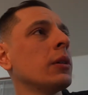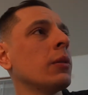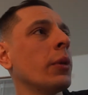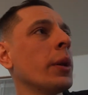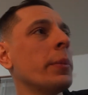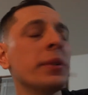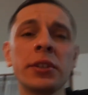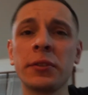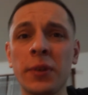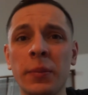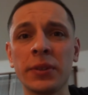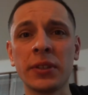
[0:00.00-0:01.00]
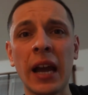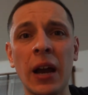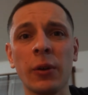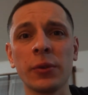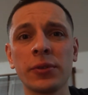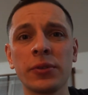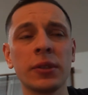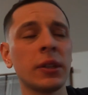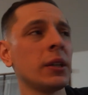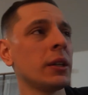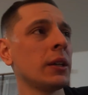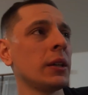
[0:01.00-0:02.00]
run a business from his house,
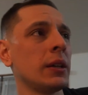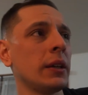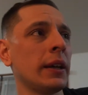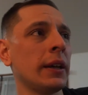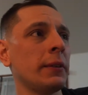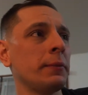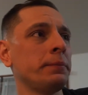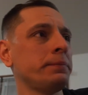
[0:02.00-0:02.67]
and